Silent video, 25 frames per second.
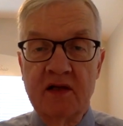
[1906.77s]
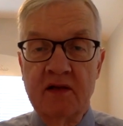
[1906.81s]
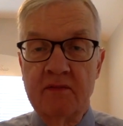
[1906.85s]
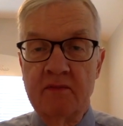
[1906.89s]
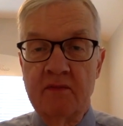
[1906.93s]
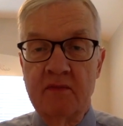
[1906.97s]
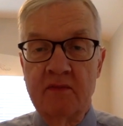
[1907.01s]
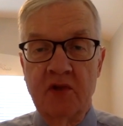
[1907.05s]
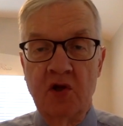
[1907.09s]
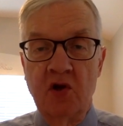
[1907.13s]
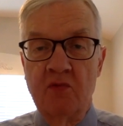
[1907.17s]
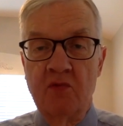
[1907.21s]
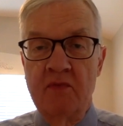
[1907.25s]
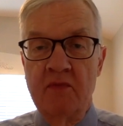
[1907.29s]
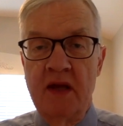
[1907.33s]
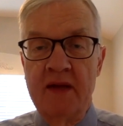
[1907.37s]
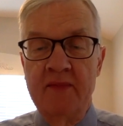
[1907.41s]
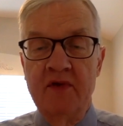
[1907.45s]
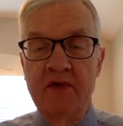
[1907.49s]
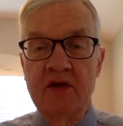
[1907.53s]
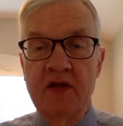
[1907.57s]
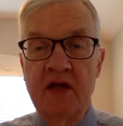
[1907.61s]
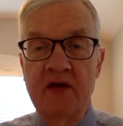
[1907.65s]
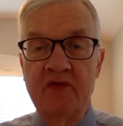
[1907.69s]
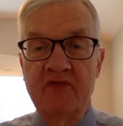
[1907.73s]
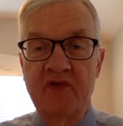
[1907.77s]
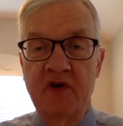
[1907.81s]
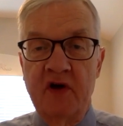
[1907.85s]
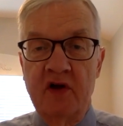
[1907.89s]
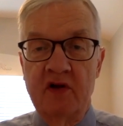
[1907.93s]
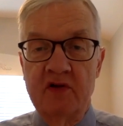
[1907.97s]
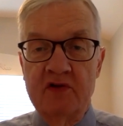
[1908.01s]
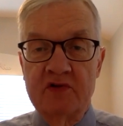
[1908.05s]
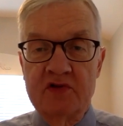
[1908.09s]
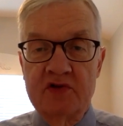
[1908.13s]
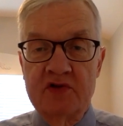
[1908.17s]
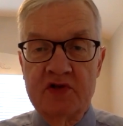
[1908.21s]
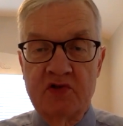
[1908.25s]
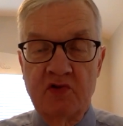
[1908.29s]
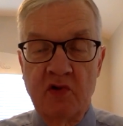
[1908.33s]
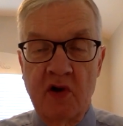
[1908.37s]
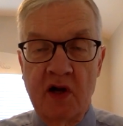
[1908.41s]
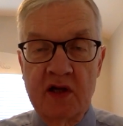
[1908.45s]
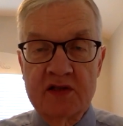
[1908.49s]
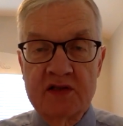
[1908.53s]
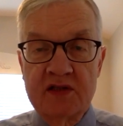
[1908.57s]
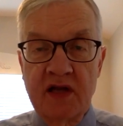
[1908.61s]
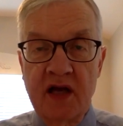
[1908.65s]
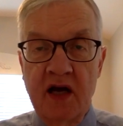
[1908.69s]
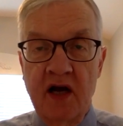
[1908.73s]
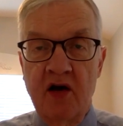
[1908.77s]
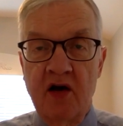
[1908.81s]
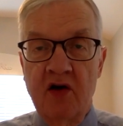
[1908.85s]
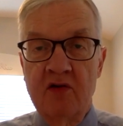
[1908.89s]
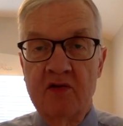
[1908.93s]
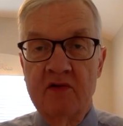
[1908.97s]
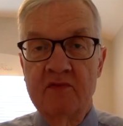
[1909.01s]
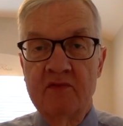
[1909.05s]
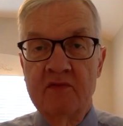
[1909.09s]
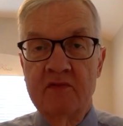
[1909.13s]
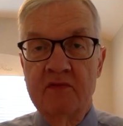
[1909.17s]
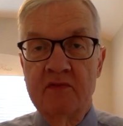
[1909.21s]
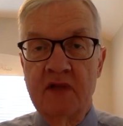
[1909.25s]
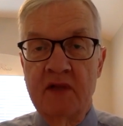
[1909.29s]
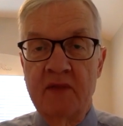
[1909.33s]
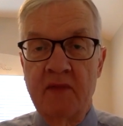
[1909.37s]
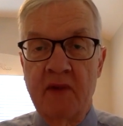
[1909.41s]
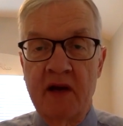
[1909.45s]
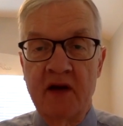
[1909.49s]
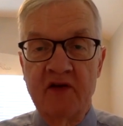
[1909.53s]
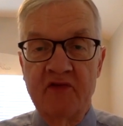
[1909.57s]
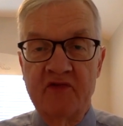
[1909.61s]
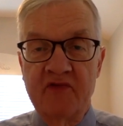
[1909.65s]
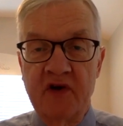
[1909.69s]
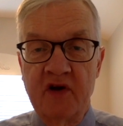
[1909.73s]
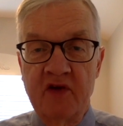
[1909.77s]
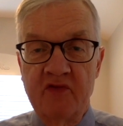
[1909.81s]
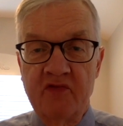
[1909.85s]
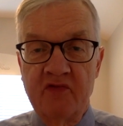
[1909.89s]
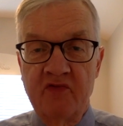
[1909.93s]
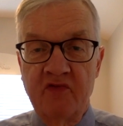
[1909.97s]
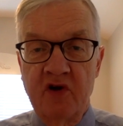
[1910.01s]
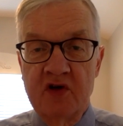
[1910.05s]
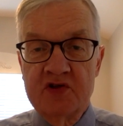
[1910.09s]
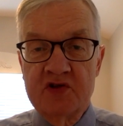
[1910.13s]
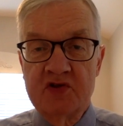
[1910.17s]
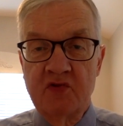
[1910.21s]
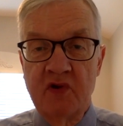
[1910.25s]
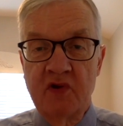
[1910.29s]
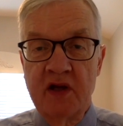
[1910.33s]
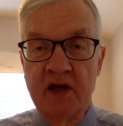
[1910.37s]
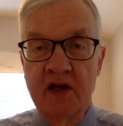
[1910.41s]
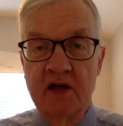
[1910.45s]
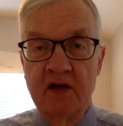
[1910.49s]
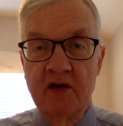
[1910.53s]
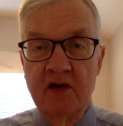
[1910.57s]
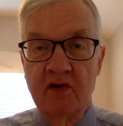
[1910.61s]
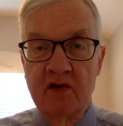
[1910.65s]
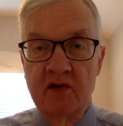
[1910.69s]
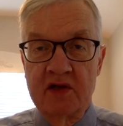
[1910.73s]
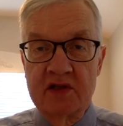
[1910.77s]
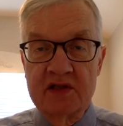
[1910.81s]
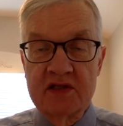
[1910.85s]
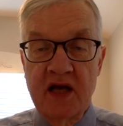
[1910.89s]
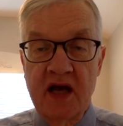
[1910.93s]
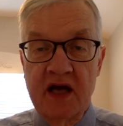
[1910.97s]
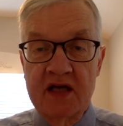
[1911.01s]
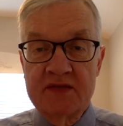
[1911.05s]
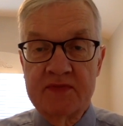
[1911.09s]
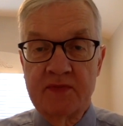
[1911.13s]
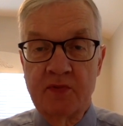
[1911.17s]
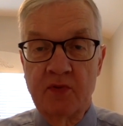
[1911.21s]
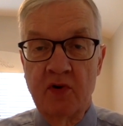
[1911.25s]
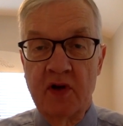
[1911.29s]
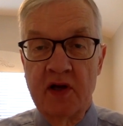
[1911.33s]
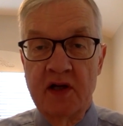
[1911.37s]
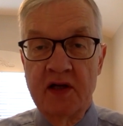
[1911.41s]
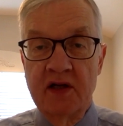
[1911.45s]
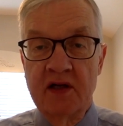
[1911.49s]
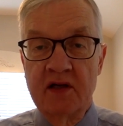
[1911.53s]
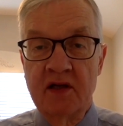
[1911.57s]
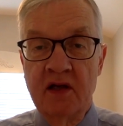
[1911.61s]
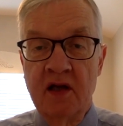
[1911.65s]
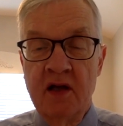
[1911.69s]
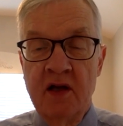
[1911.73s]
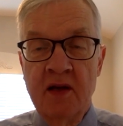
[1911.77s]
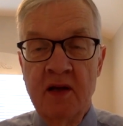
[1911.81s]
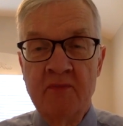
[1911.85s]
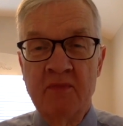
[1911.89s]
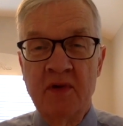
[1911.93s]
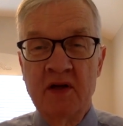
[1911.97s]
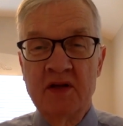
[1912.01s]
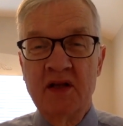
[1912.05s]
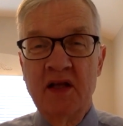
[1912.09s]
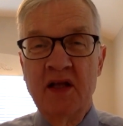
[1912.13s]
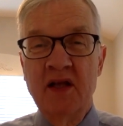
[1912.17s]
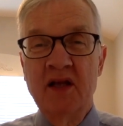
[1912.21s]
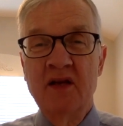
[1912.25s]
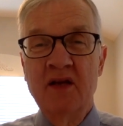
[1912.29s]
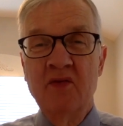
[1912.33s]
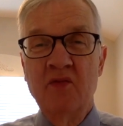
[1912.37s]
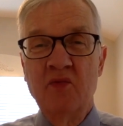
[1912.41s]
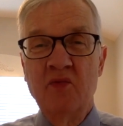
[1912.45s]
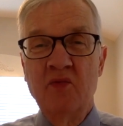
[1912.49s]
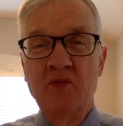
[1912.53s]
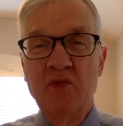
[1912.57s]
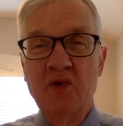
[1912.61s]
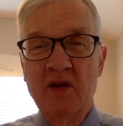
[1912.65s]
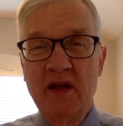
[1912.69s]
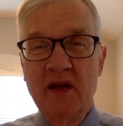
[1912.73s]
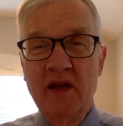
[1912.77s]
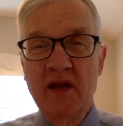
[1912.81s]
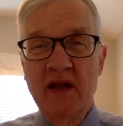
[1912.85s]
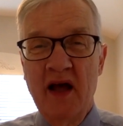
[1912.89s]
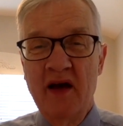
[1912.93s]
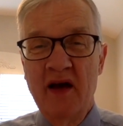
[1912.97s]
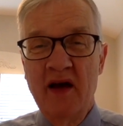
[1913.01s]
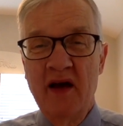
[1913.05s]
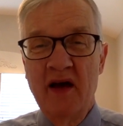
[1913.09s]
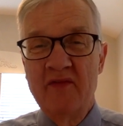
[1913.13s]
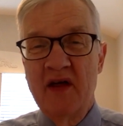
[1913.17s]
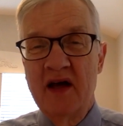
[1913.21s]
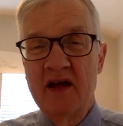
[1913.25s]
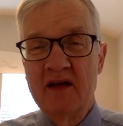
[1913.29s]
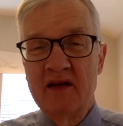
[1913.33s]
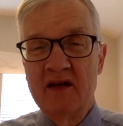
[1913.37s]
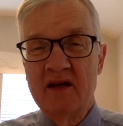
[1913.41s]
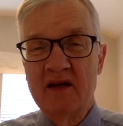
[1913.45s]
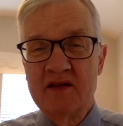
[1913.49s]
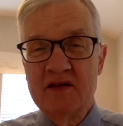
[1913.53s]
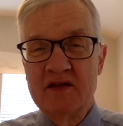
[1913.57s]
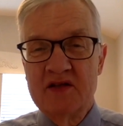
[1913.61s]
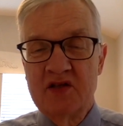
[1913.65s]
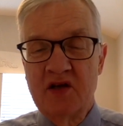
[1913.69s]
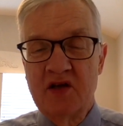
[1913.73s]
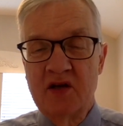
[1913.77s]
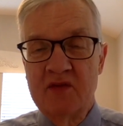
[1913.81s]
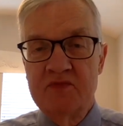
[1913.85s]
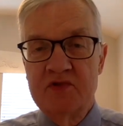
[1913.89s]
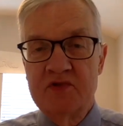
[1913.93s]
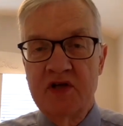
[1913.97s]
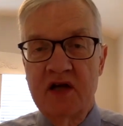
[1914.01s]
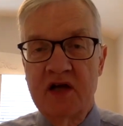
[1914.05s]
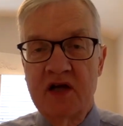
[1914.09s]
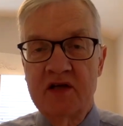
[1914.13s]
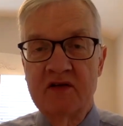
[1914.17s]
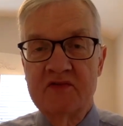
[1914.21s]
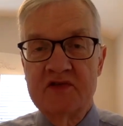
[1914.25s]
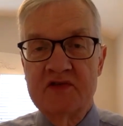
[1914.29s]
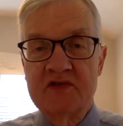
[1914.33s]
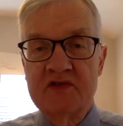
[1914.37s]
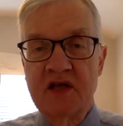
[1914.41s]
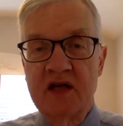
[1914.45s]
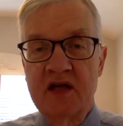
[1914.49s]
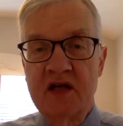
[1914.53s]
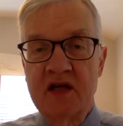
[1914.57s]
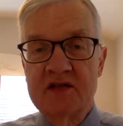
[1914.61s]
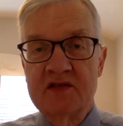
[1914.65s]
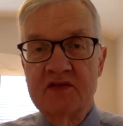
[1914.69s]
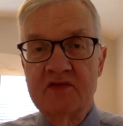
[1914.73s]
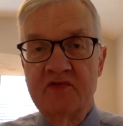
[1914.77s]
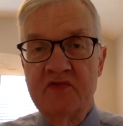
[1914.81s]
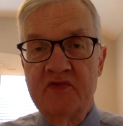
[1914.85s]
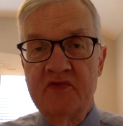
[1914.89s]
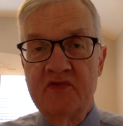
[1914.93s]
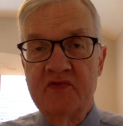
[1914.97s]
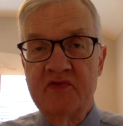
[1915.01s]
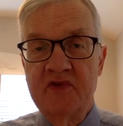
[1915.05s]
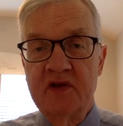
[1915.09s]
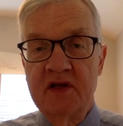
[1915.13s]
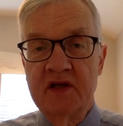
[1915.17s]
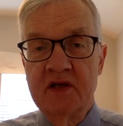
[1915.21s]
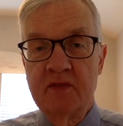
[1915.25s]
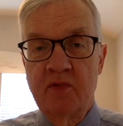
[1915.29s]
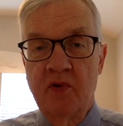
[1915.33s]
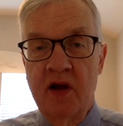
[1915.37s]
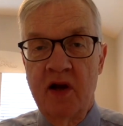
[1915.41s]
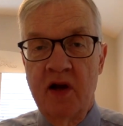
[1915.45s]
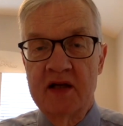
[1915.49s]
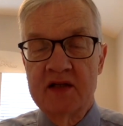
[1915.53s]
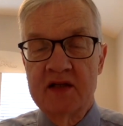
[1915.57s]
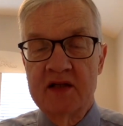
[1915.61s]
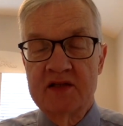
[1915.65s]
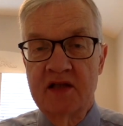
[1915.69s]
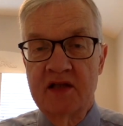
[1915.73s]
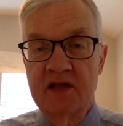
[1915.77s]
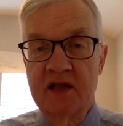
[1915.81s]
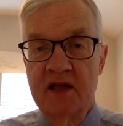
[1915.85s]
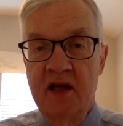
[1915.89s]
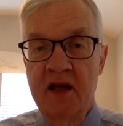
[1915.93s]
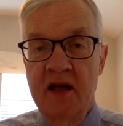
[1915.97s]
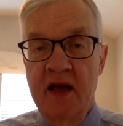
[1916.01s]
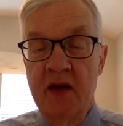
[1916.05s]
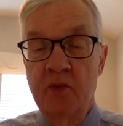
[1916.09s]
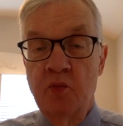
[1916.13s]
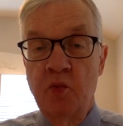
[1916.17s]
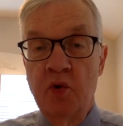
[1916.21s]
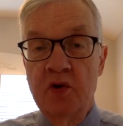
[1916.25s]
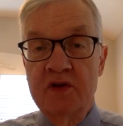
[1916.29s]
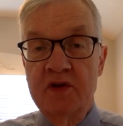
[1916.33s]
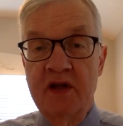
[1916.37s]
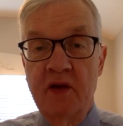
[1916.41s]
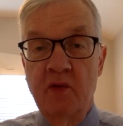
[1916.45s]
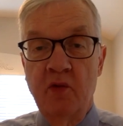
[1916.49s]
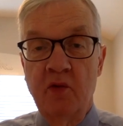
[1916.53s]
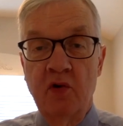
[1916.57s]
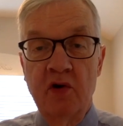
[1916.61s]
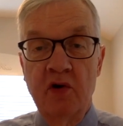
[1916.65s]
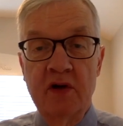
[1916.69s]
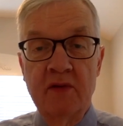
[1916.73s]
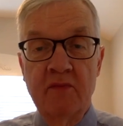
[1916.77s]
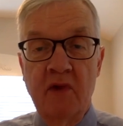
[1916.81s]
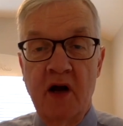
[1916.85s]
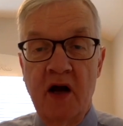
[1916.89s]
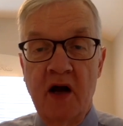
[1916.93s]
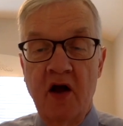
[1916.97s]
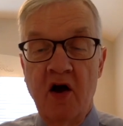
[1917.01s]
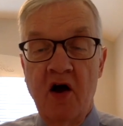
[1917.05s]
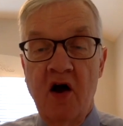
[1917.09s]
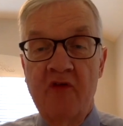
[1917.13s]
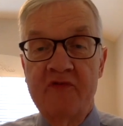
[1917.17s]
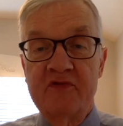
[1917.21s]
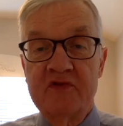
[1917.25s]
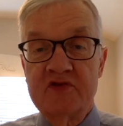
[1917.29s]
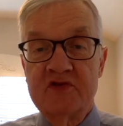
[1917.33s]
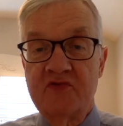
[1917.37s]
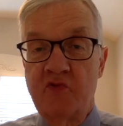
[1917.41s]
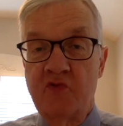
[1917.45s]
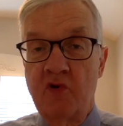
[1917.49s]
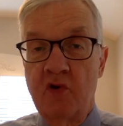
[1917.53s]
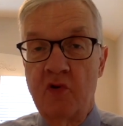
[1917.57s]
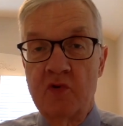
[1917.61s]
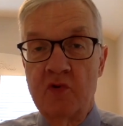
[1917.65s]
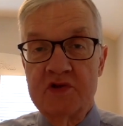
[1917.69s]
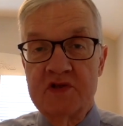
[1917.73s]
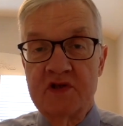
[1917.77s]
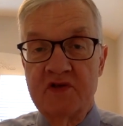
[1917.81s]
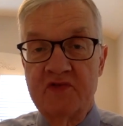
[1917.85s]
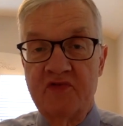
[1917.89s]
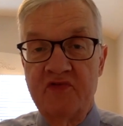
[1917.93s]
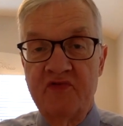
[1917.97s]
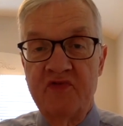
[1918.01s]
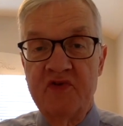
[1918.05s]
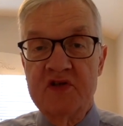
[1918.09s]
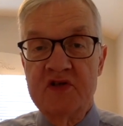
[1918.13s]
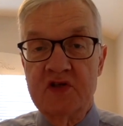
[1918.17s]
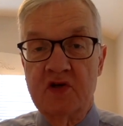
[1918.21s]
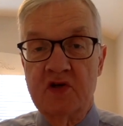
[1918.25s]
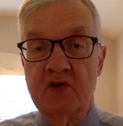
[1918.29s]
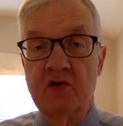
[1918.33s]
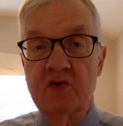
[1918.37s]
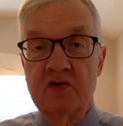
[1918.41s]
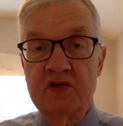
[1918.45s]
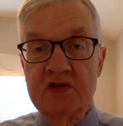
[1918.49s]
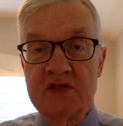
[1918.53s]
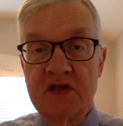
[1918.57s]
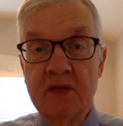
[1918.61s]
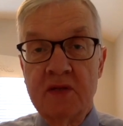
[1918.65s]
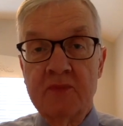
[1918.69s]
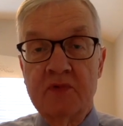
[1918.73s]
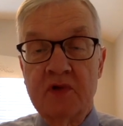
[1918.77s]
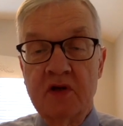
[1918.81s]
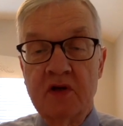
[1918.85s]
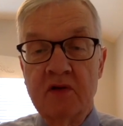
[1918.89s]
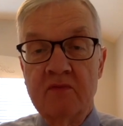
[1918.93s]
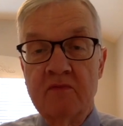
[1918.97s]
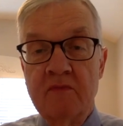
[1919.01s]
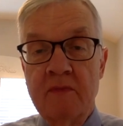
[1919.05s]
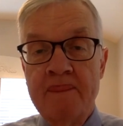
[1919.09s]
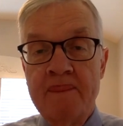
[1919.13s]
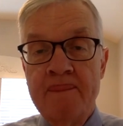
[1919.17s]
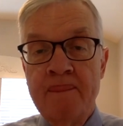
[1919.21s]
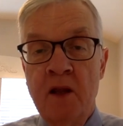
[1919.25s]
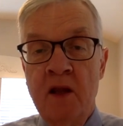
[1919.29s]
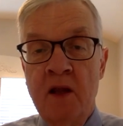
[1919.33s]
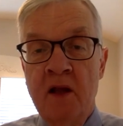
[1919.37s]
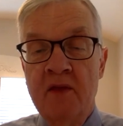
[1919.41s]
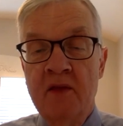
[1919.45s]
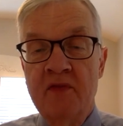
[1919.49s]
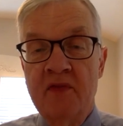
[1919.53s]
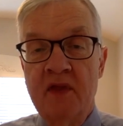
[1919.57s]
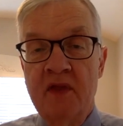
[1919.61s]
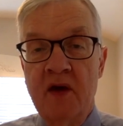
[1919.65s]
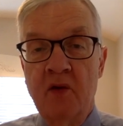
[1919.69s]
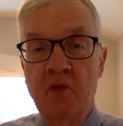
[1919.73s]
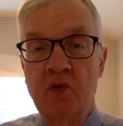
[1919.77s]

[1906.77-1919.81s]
Maybe they felt stressed out, they might have felt frustrated or exasperated, but they didn't really have that subjective sense of feeling depressed. And what they were in my office for was a physical symptom that